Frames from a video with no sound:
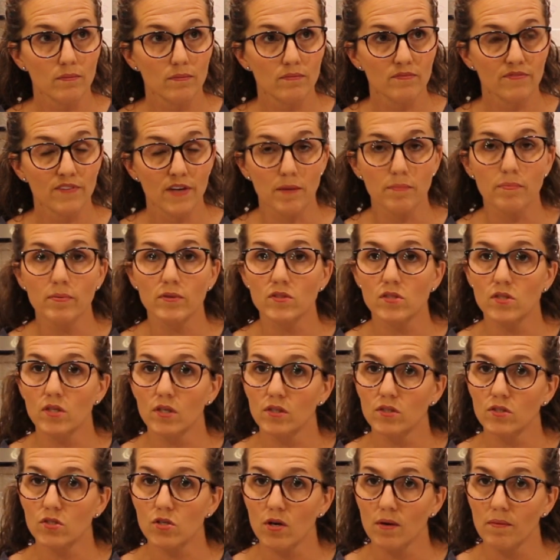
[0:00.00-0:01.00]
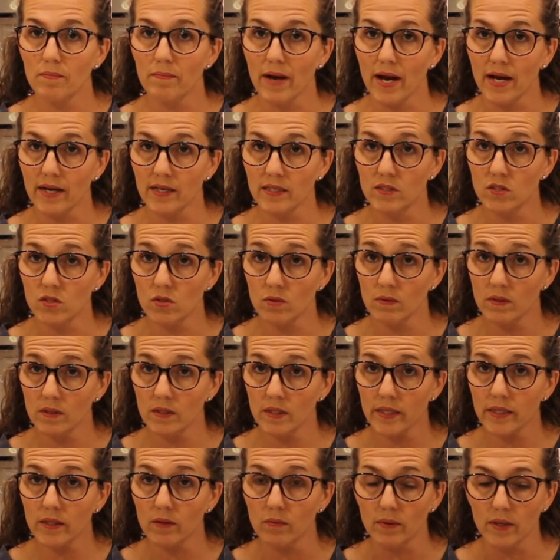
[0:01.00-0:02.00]
vapor is going to turn back into a
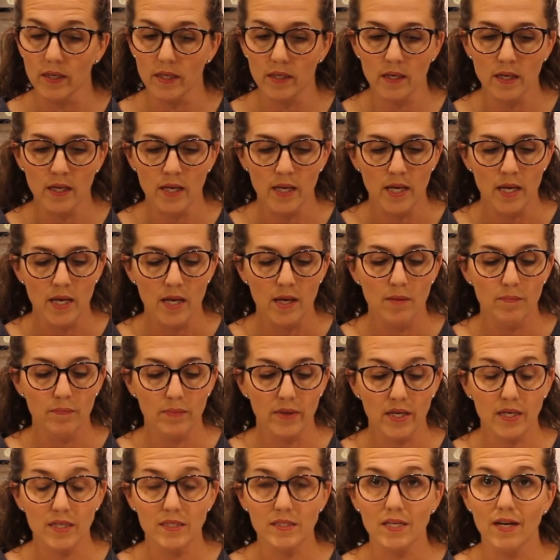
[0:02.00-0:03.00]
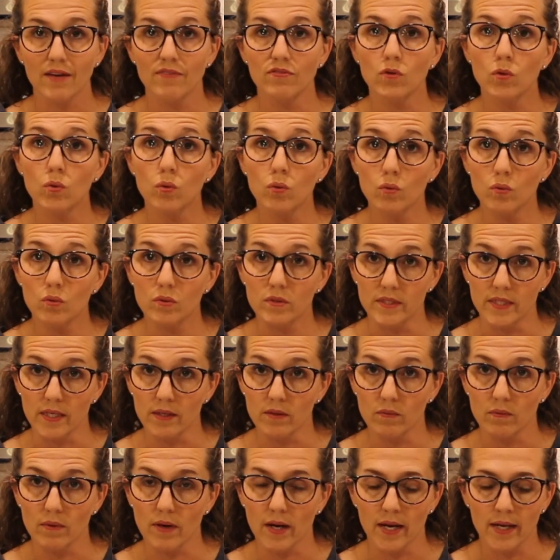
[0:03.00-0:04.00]
liquid because I've cooled
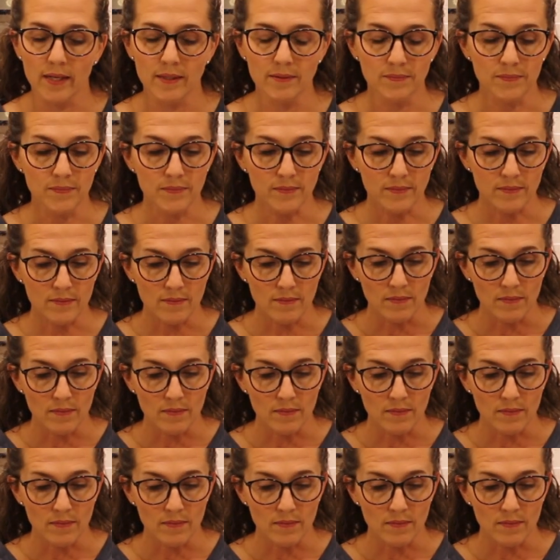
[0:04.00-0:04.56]
it, right?